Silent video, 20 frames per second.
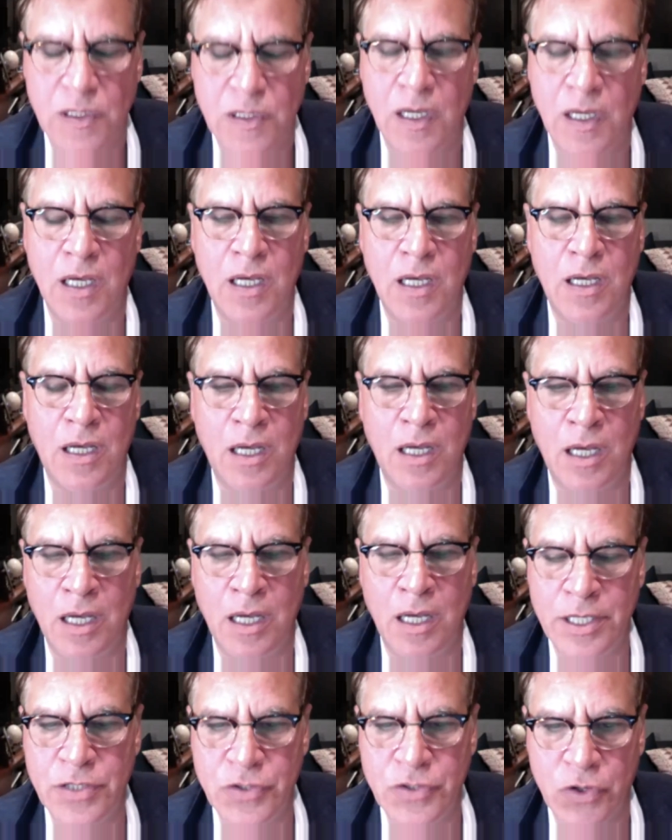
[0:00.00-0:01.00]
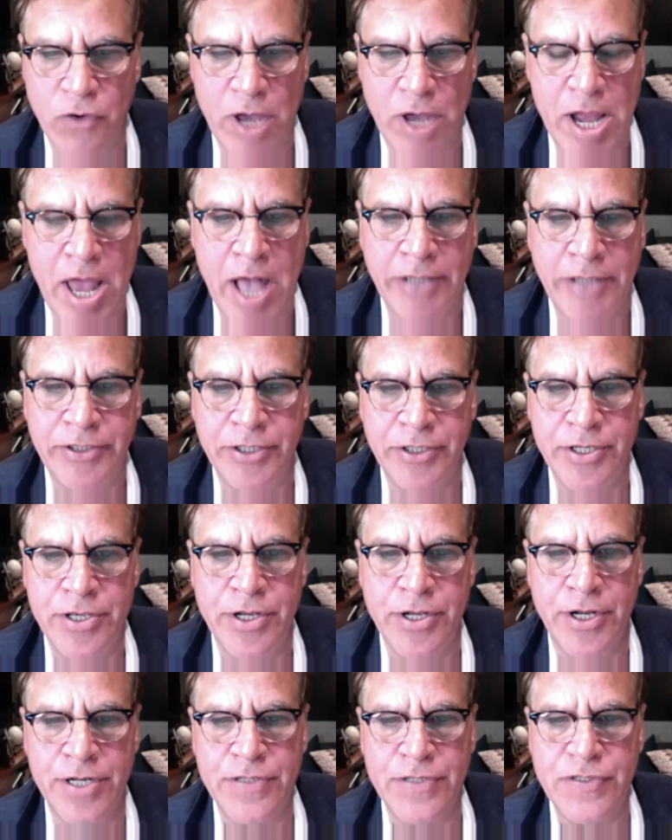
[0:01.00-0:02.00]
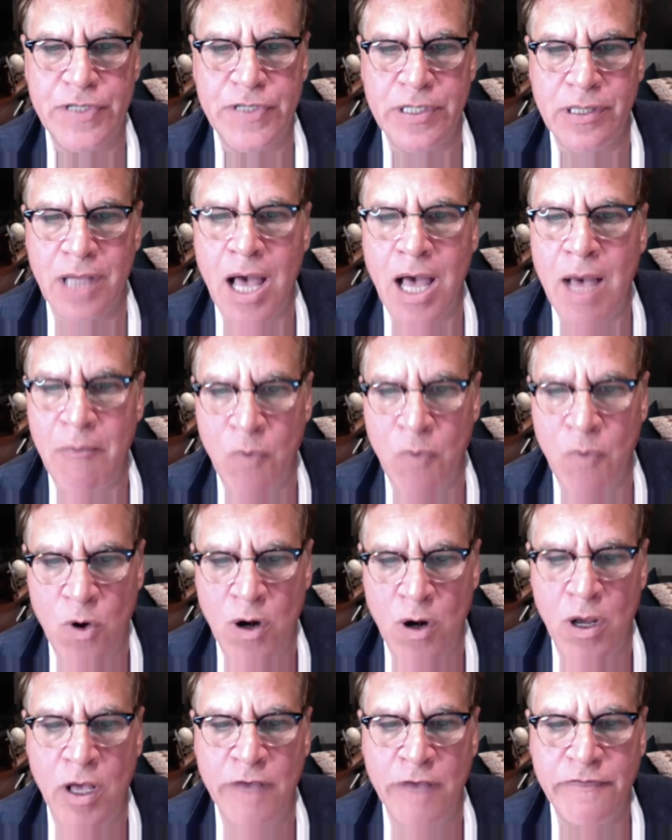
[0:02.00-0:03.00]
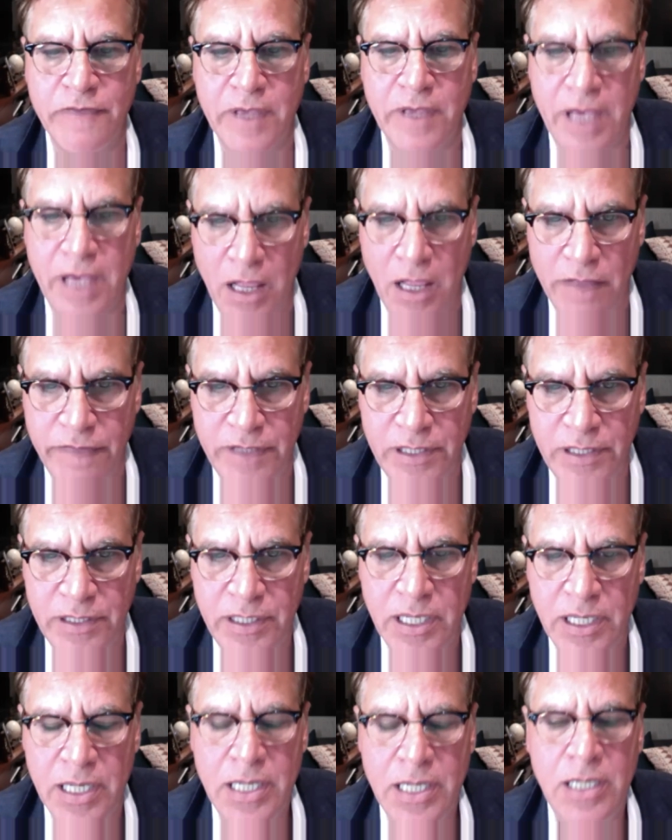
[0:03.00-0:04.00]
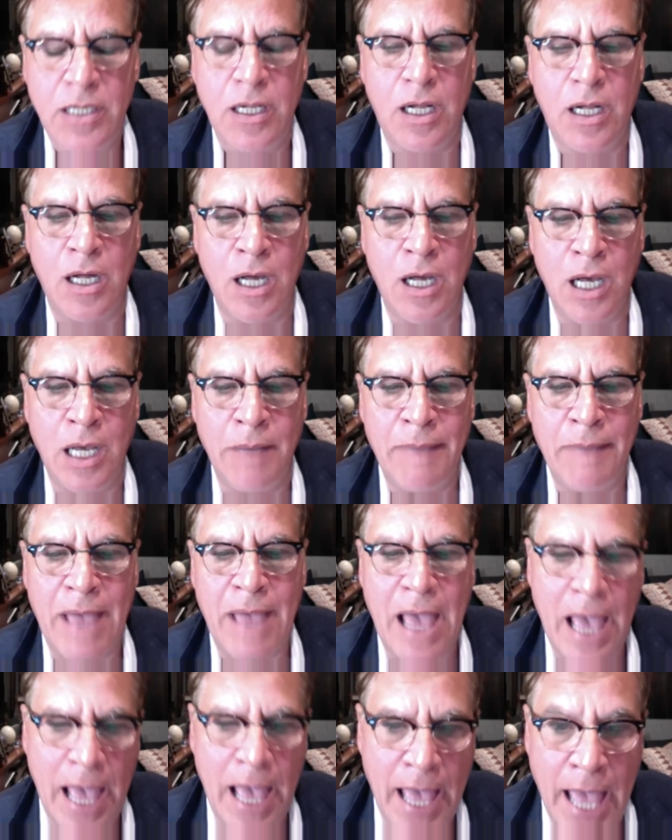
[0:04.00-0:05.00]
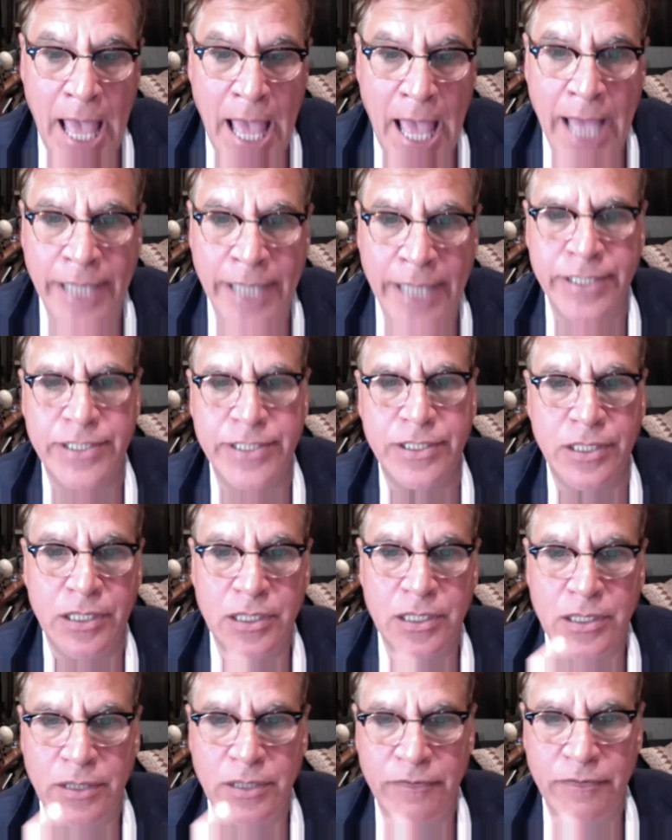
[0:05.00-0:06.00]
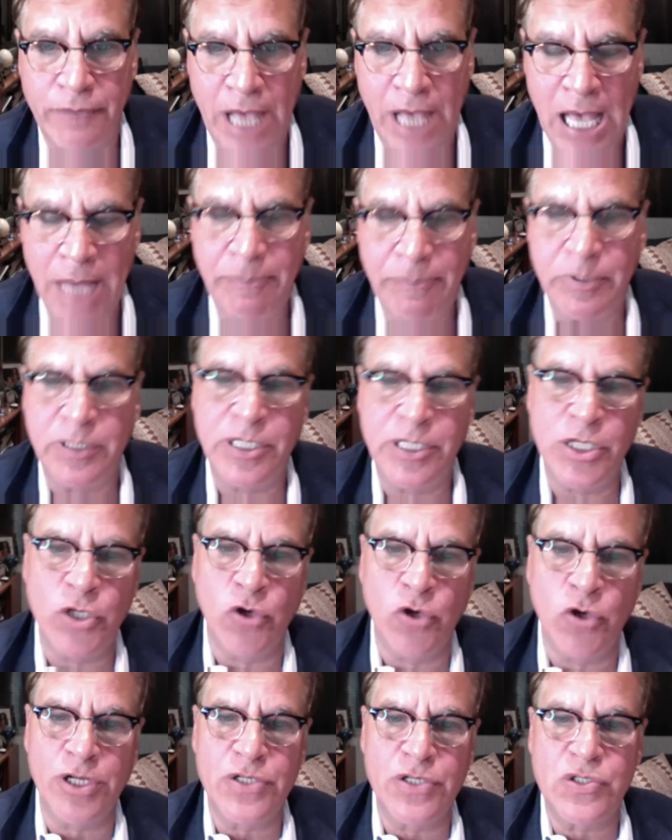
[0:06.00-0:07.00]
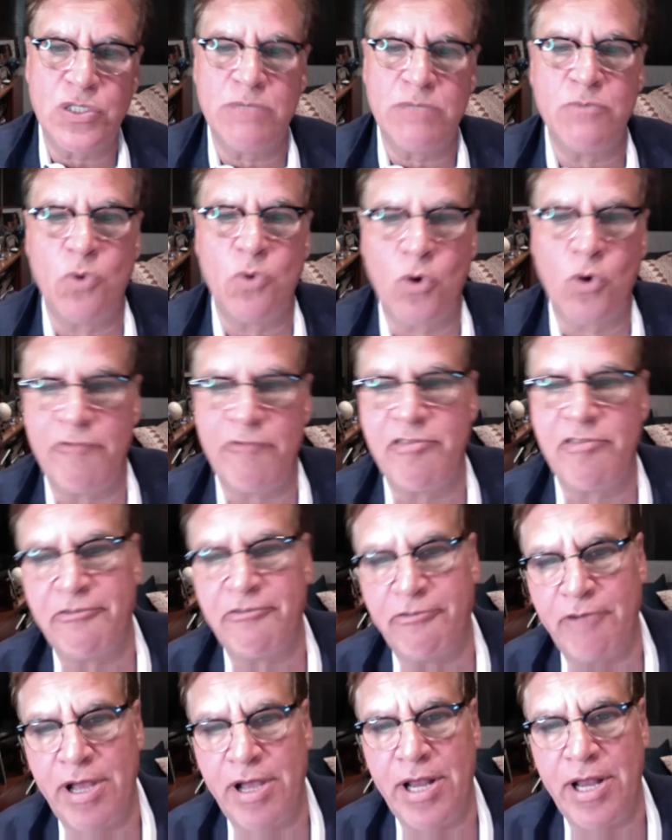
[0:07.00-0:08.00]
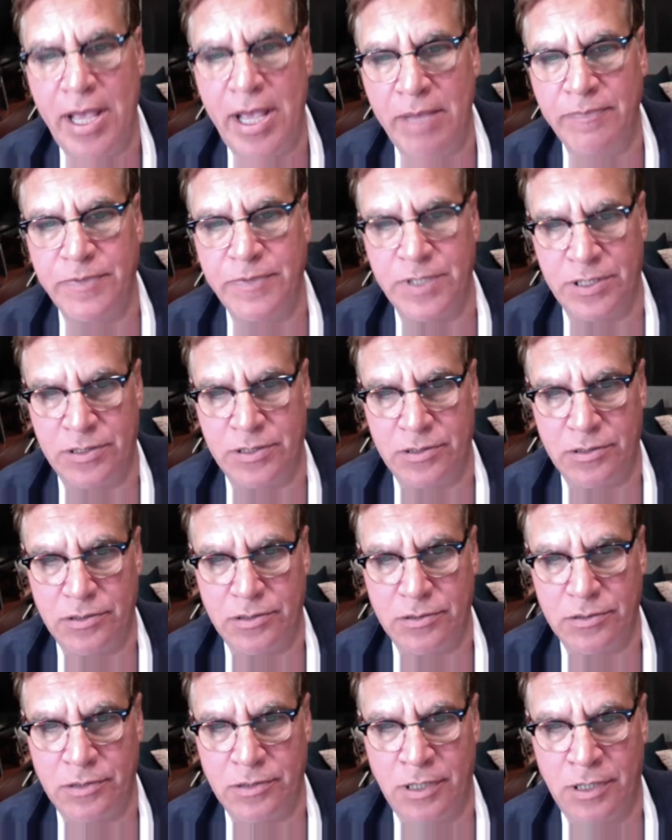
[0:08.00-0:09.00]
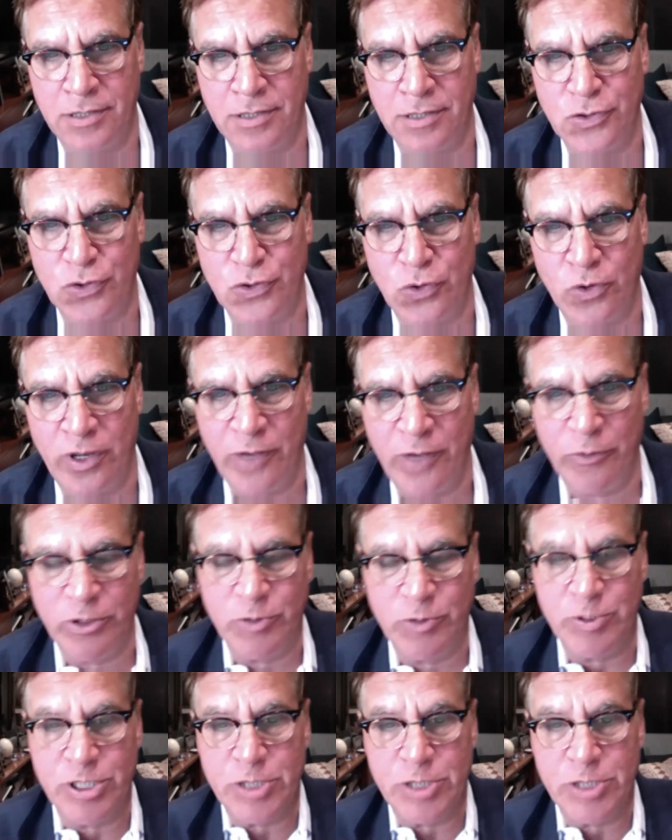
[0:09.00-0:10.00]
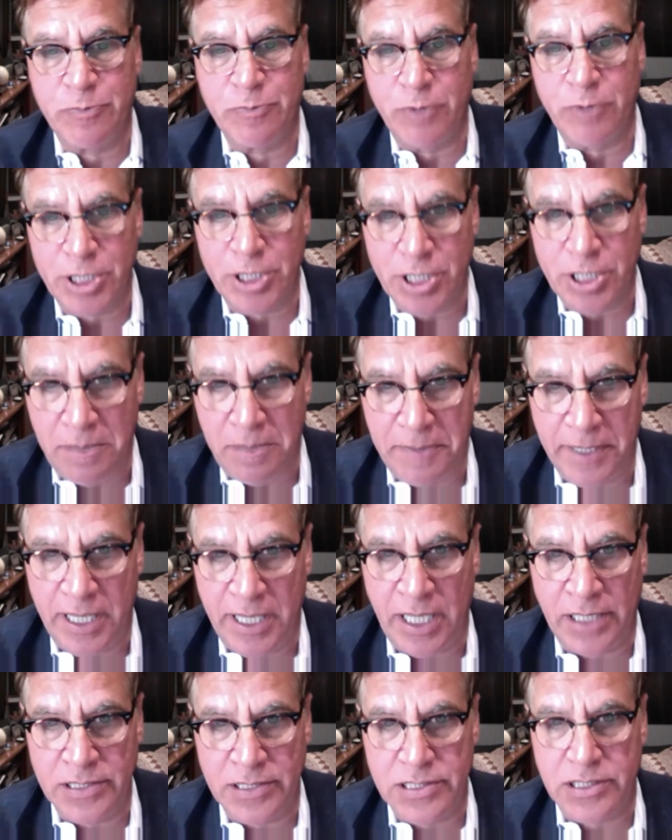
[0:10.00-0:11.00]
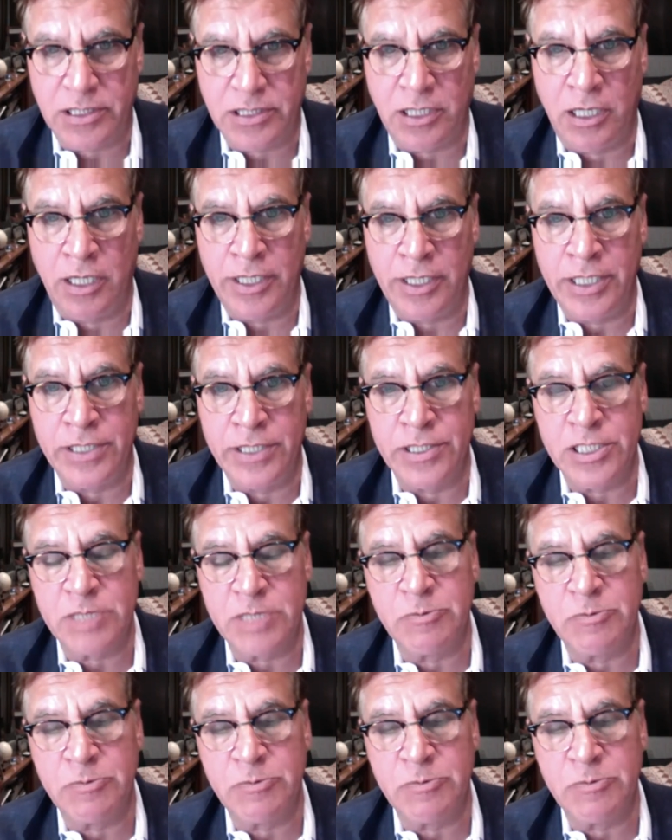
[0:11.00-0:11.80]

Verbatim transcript: Uh, uh, he's a great actor. You're going to see a lot more of Kelvin. Um, and happily, you're going to see more of the Fred Hampton uh, story, which we just brush up against uh, in this